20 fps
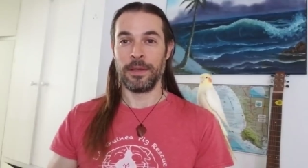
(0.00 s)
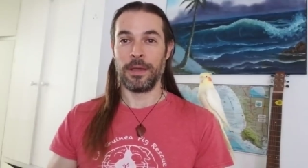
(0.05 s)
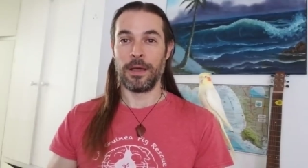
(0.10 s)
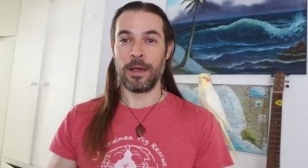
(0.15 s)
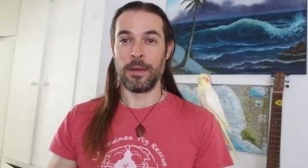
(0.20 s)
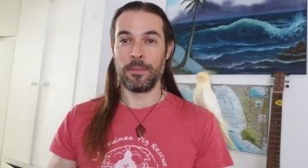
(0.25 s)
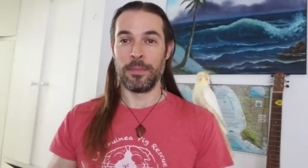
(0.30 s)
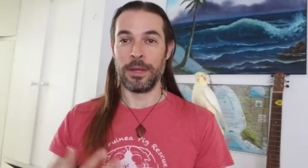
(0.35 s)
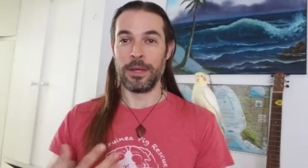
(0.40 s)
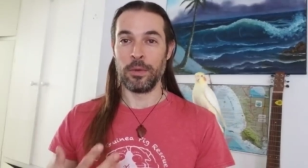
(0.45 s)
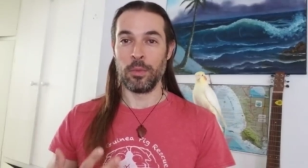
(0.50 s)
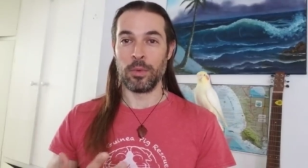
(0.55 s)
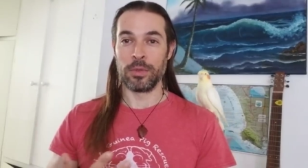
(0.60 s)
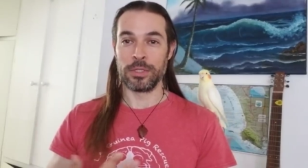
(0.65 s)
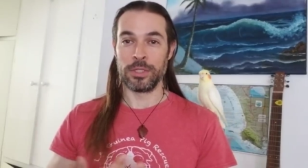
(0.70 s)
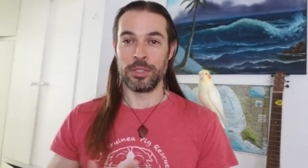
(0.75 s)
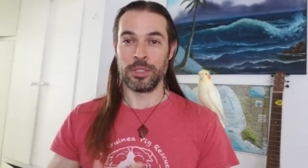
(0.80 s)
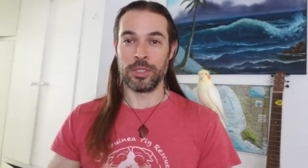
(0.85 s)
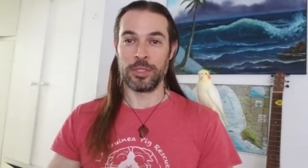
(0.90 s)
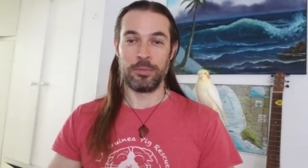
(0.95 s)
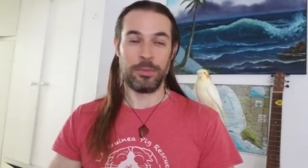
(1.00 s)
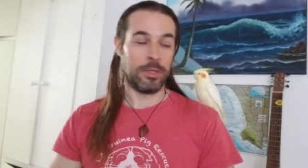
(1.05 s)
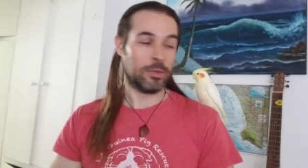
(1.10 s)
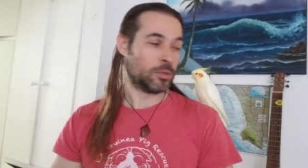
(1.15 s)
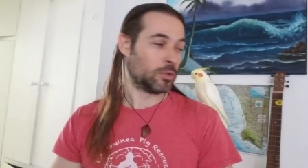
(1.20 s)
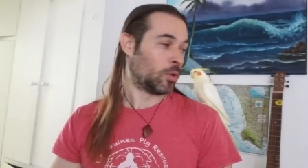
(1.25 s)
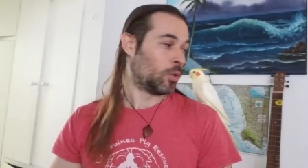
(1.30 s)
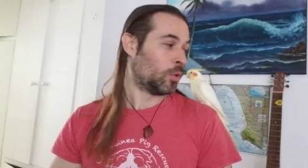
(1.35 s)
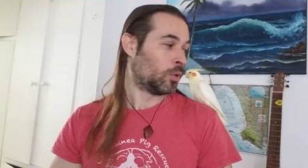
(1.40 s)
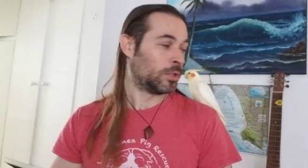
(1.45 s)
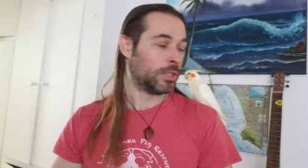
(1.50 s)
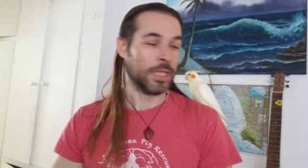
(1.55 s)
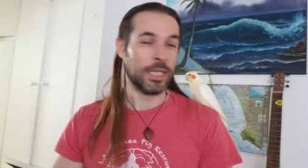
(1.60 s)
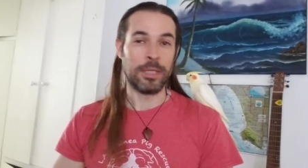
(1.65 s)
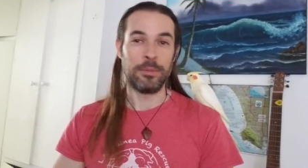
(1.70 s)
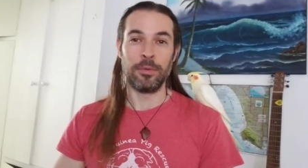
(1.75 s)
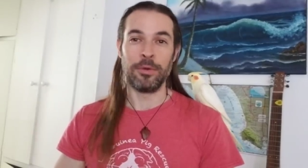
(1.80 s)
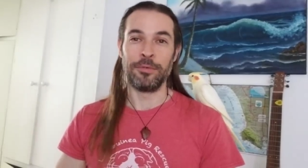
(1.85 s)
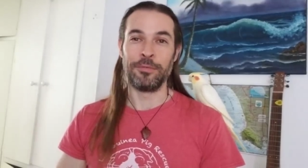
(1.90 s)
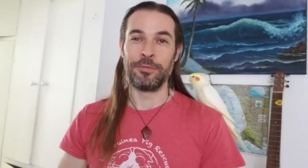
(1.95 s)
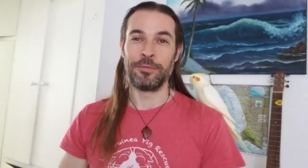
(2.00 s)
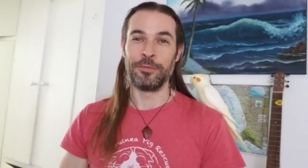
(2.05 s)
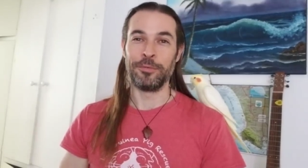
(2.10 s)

Um, and it wasn't just me, it was a whole team of